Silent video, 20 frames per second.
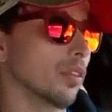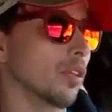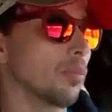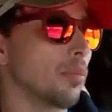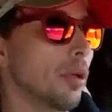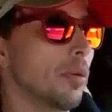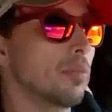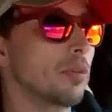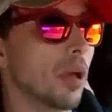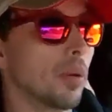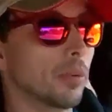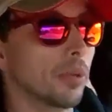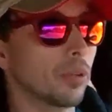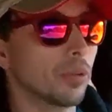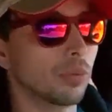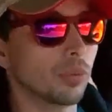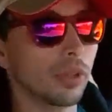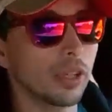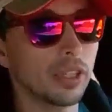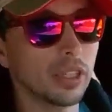The
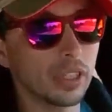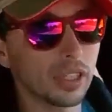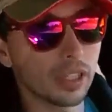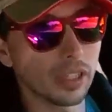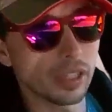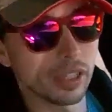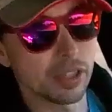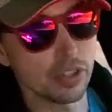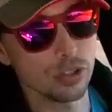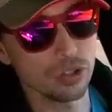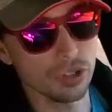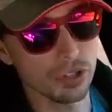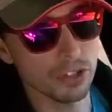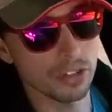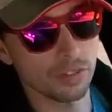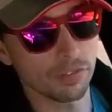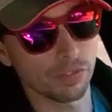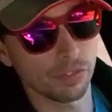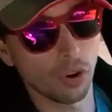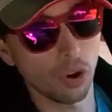BMW really is
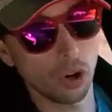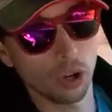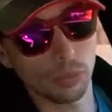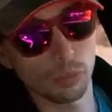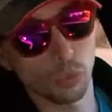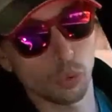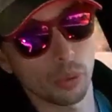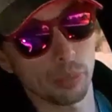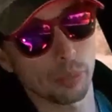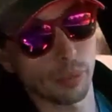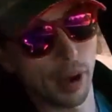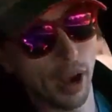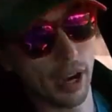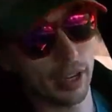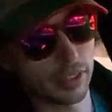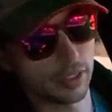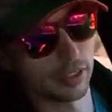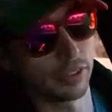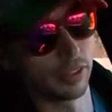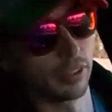just far more
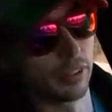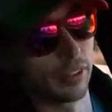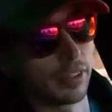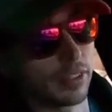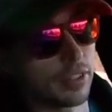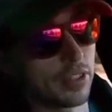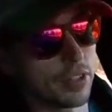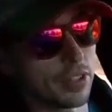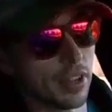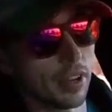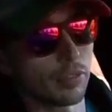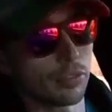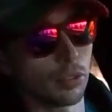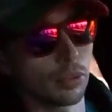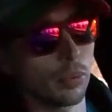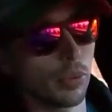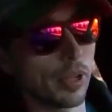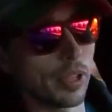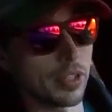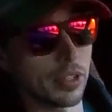practical in
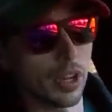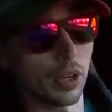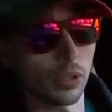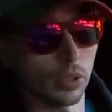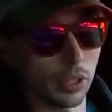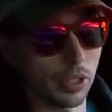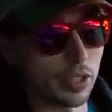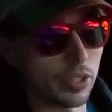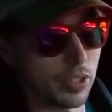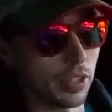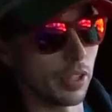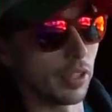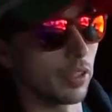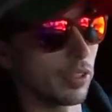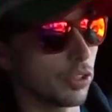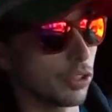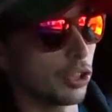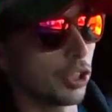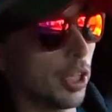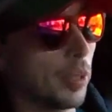several ways. Not only is
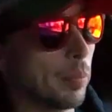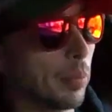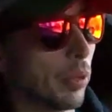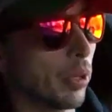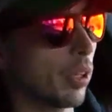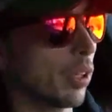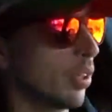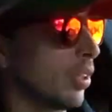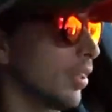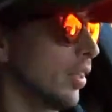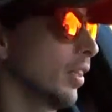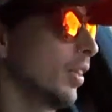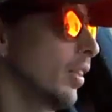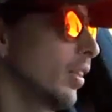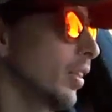it cheaper,